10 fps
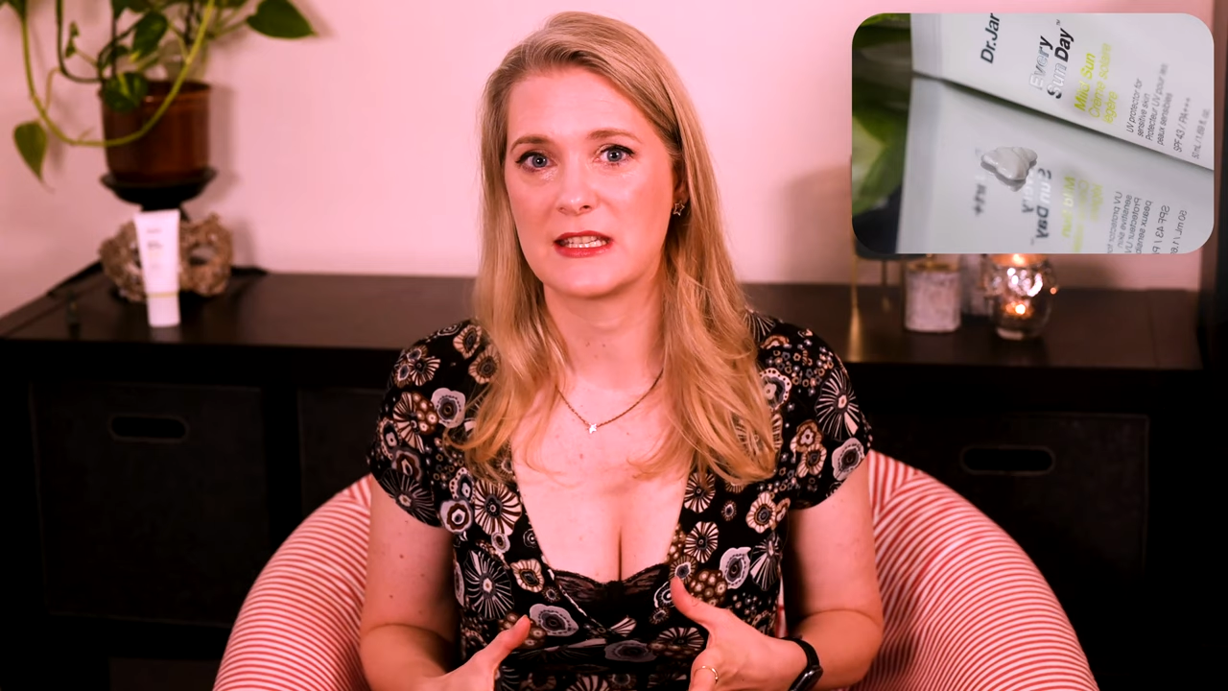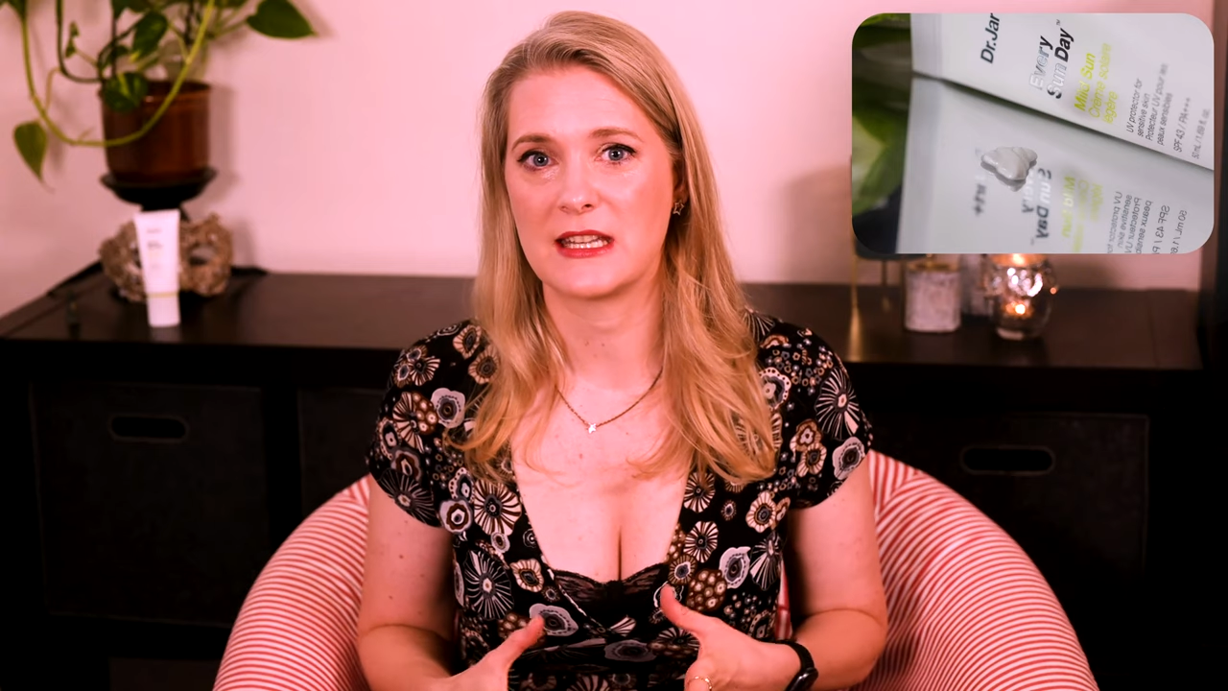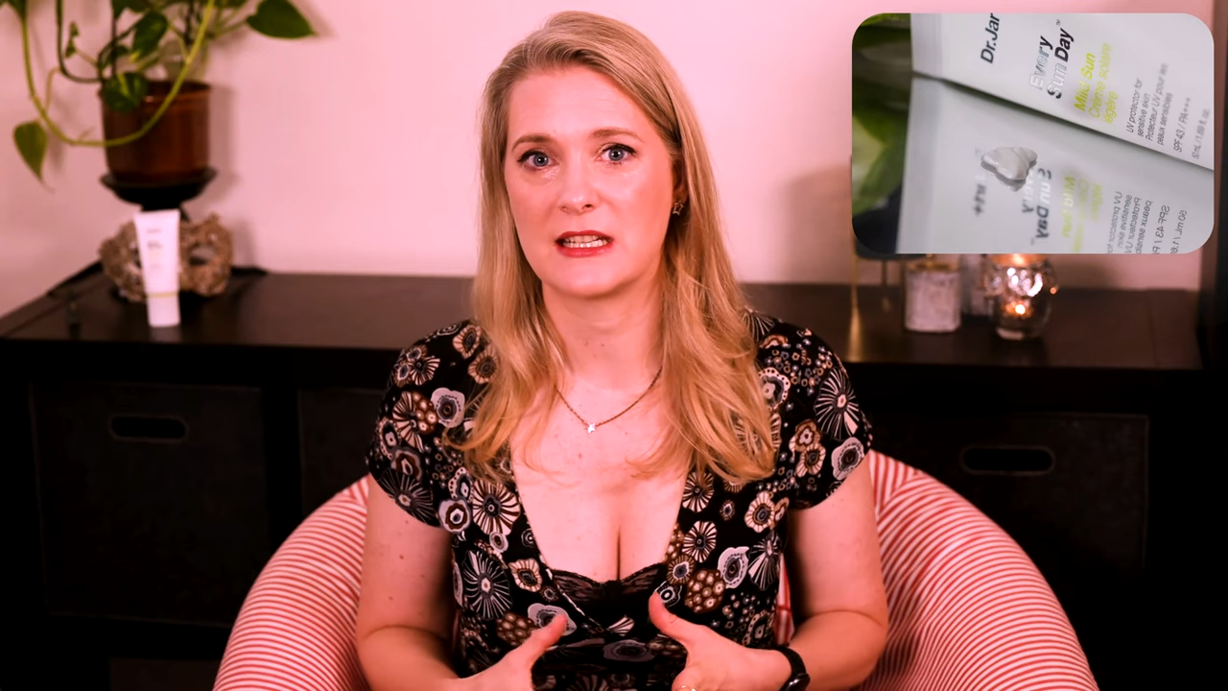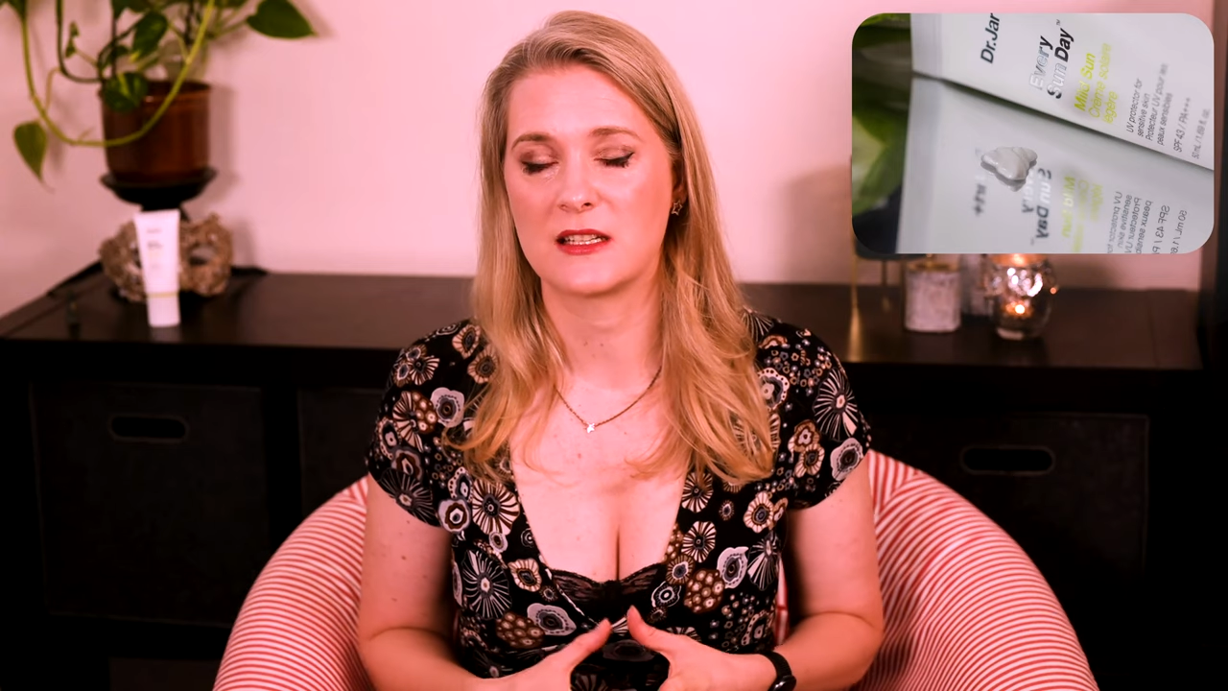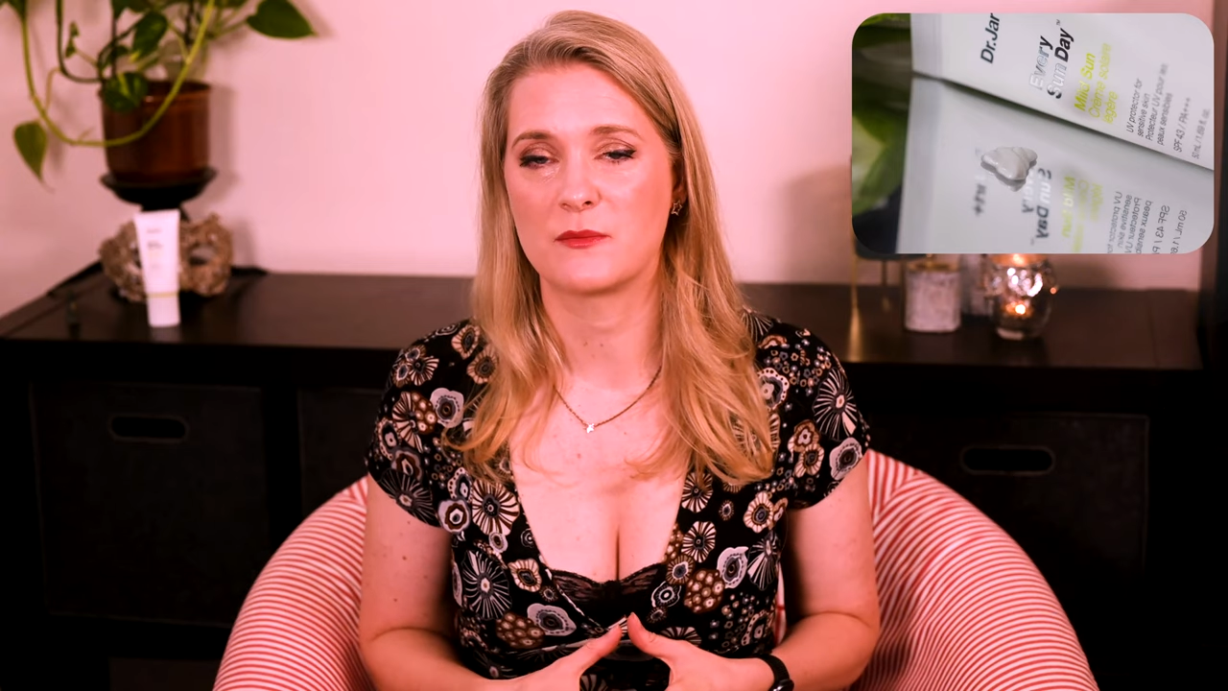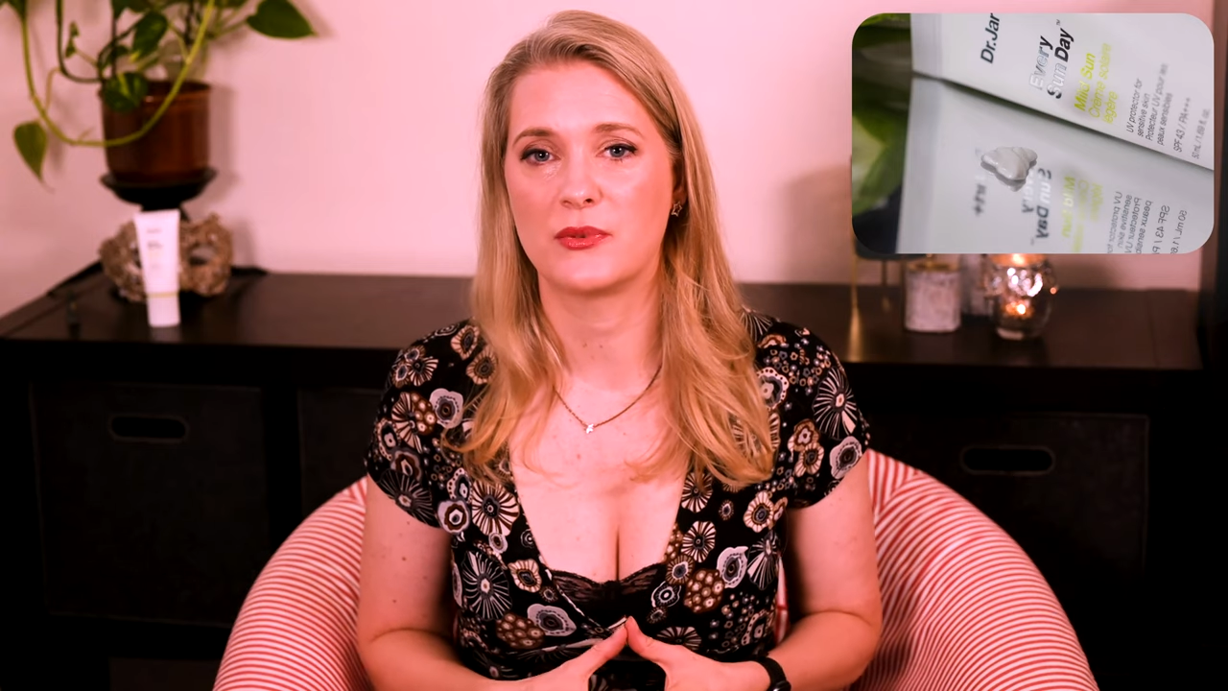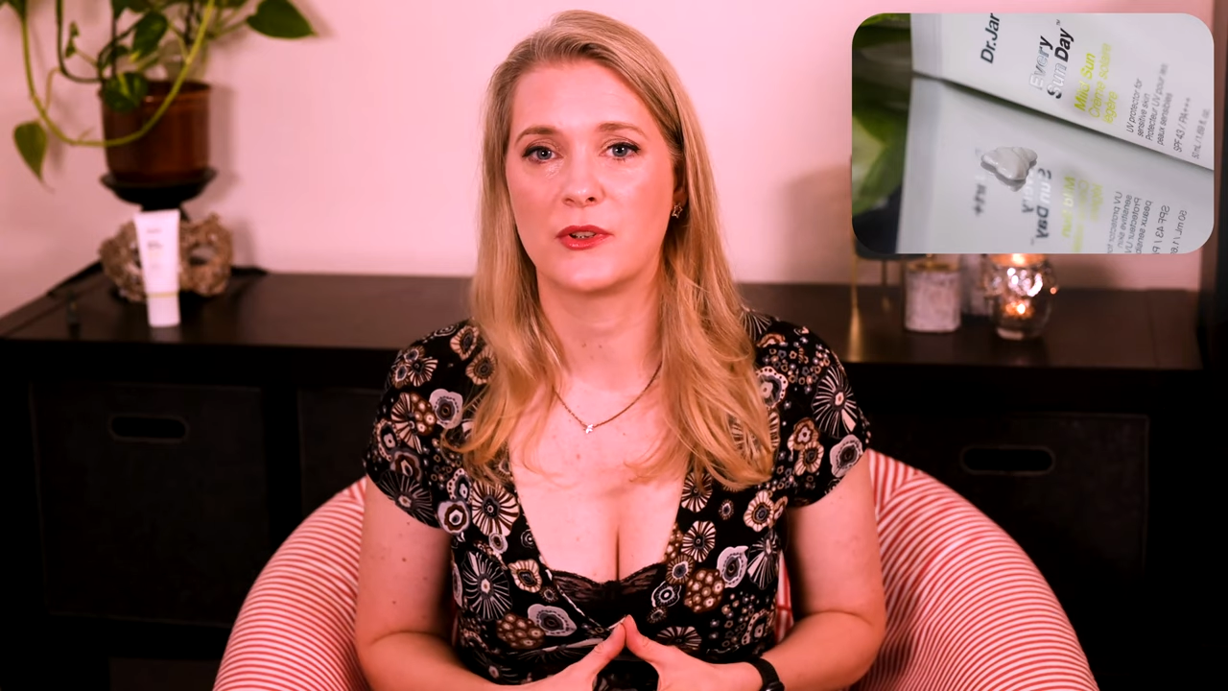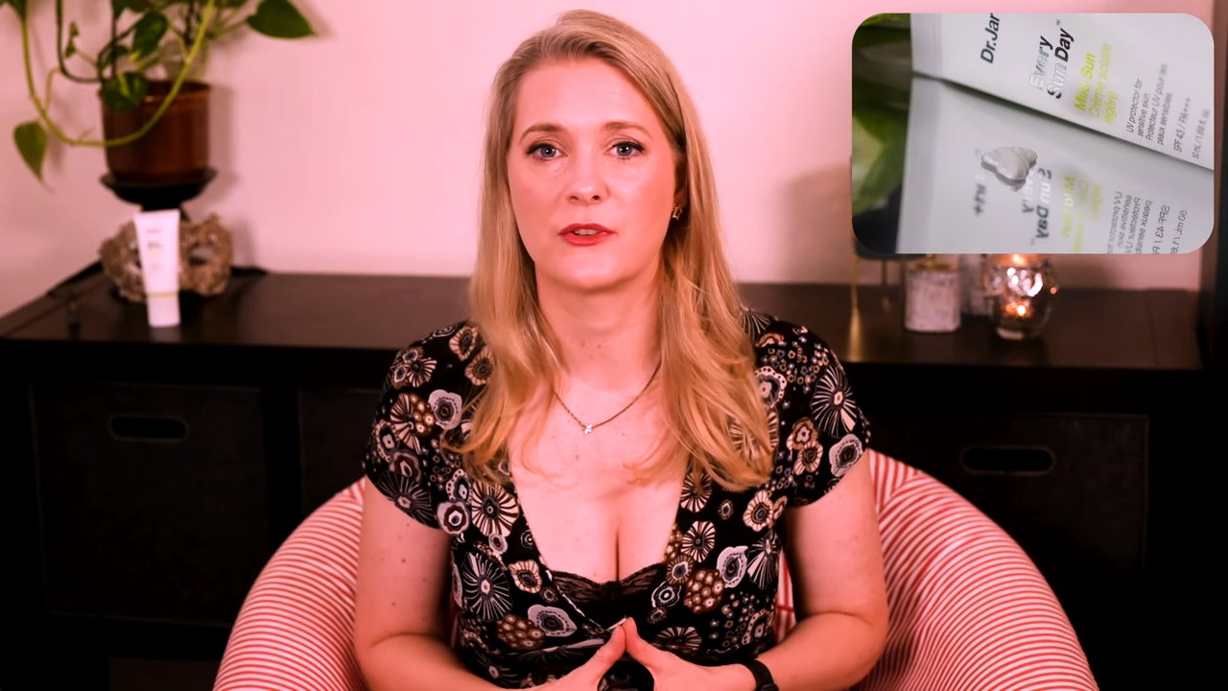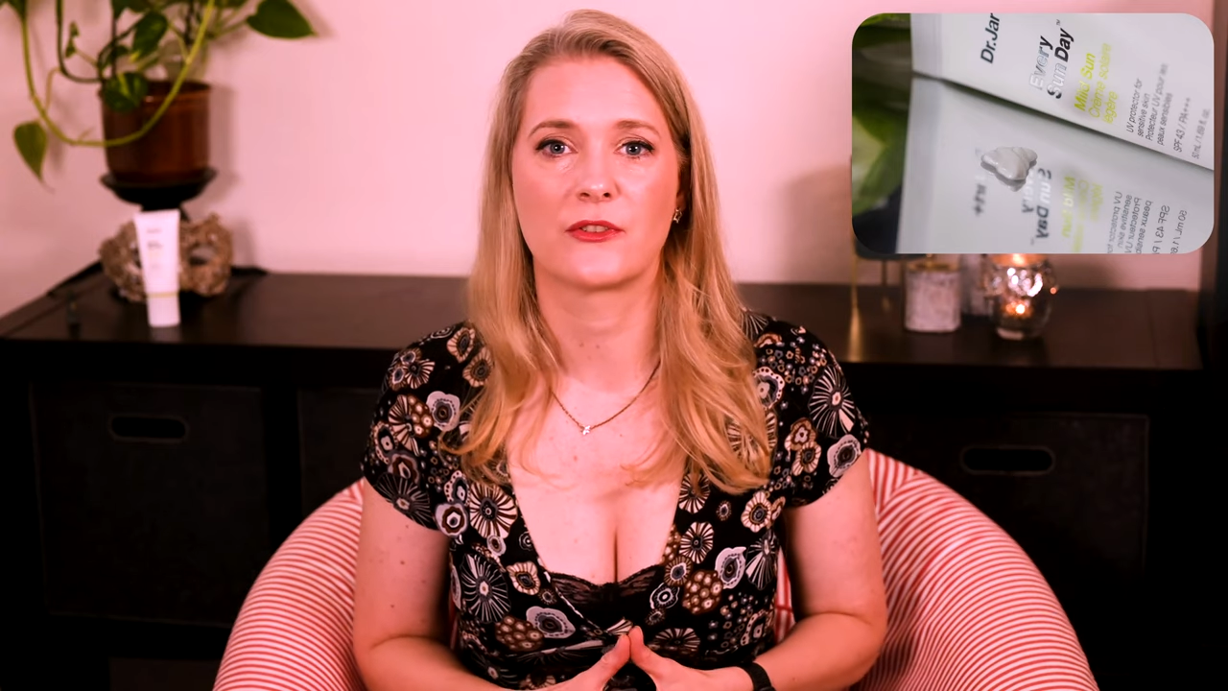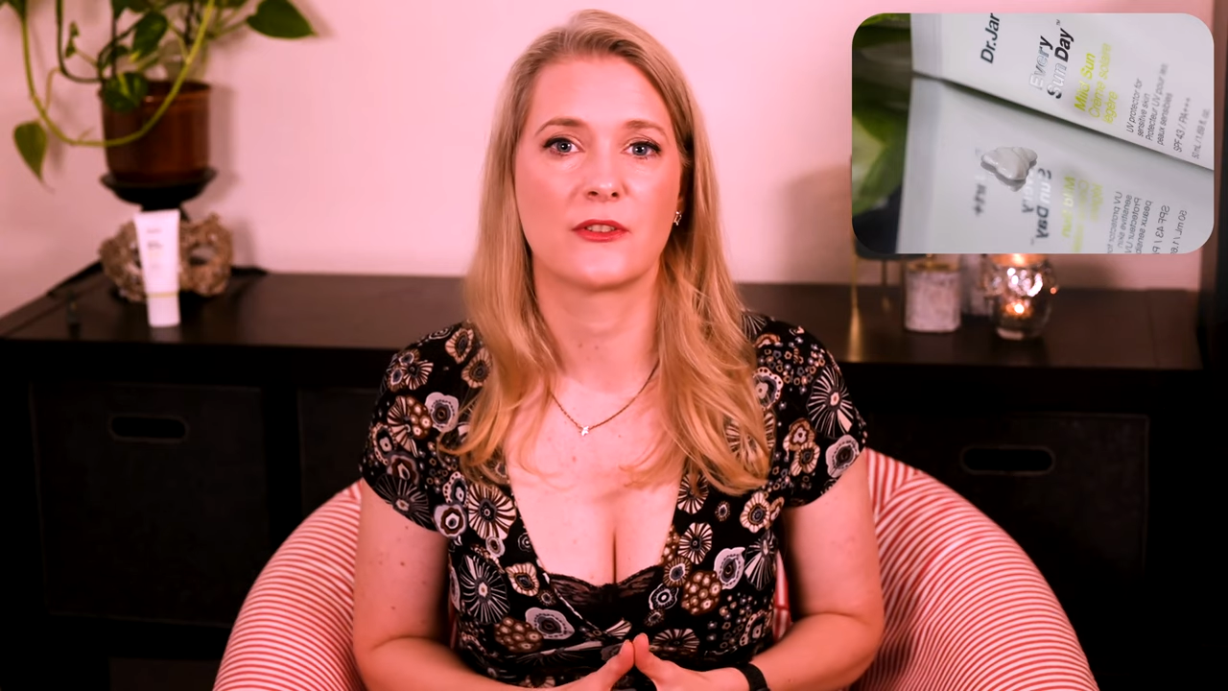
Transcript: scent, but